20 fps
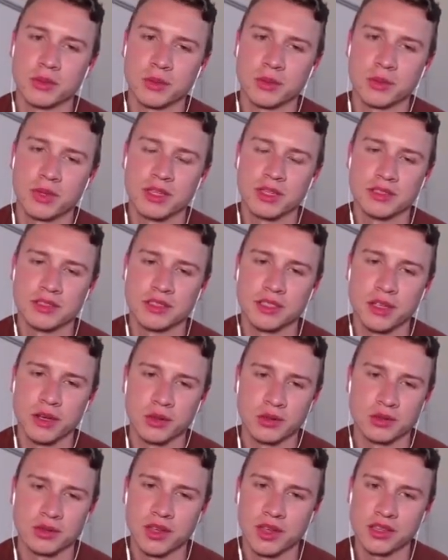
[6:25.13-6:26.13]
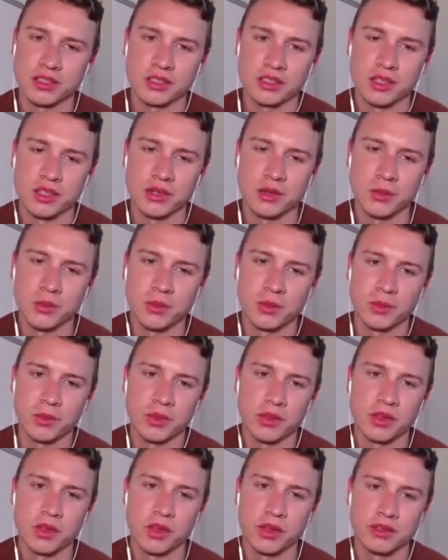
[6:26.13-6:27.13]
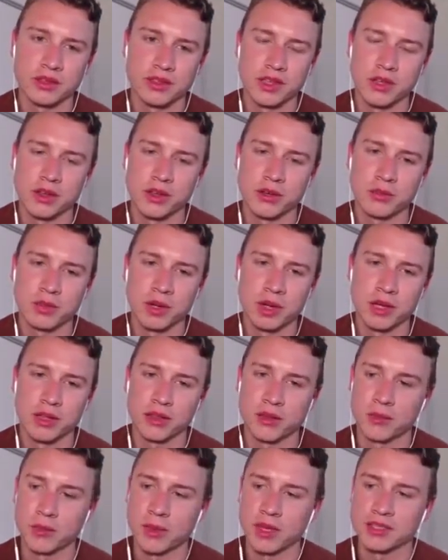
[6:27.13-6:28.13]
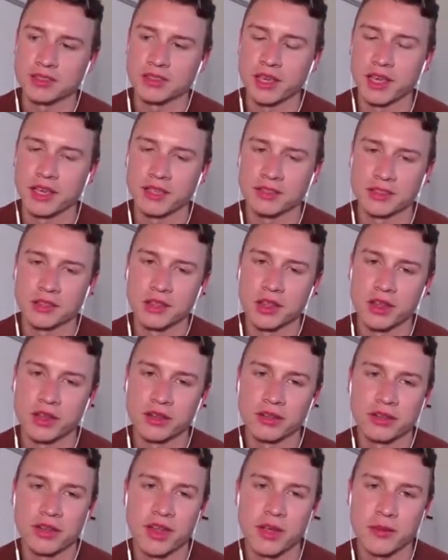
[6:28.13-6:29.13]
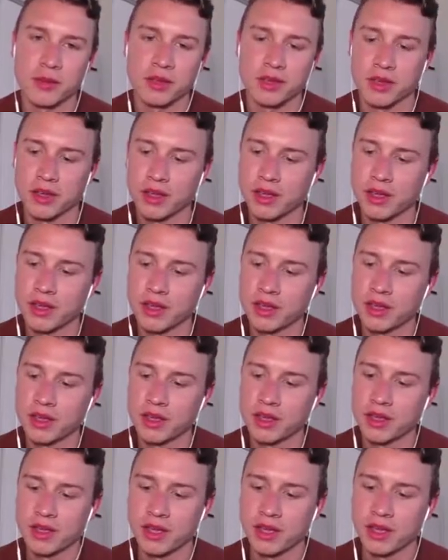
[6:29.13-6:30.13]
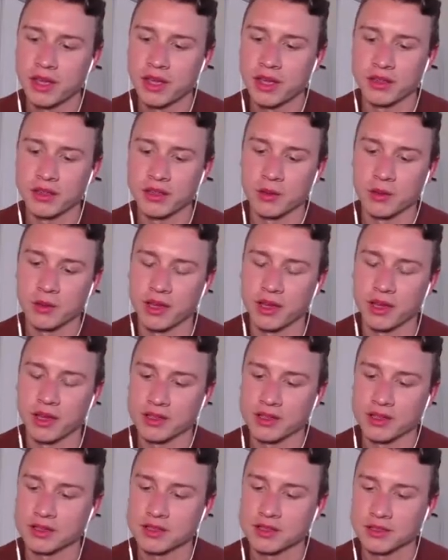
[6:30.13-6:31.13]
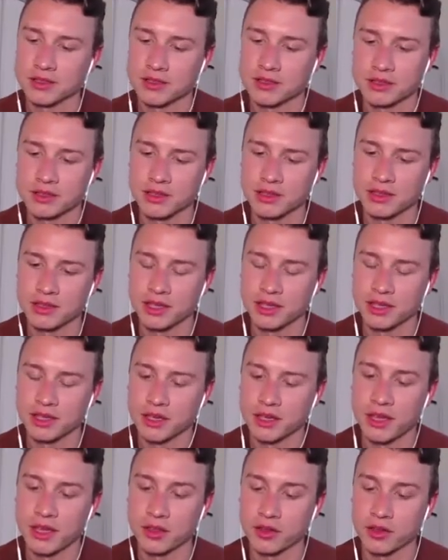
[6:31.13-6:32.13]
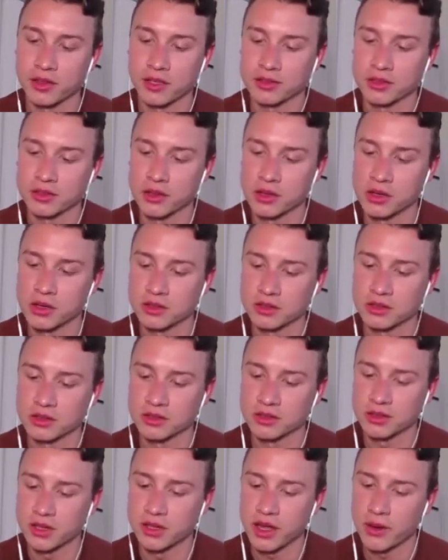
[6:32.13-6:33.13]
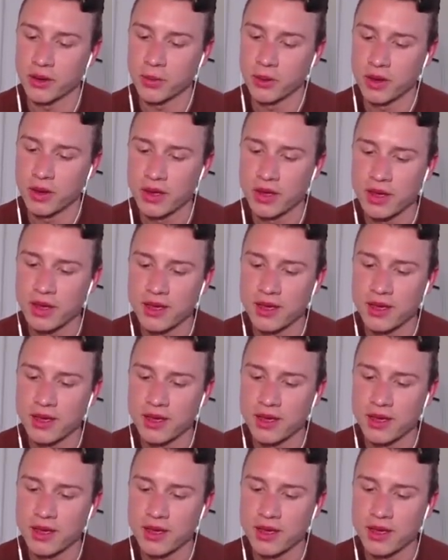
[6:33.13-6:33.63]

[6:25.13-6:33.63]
Kids See Ghost last year, we thought he sounded probably the best he has in a long time, and that on this I thought that song also stood out.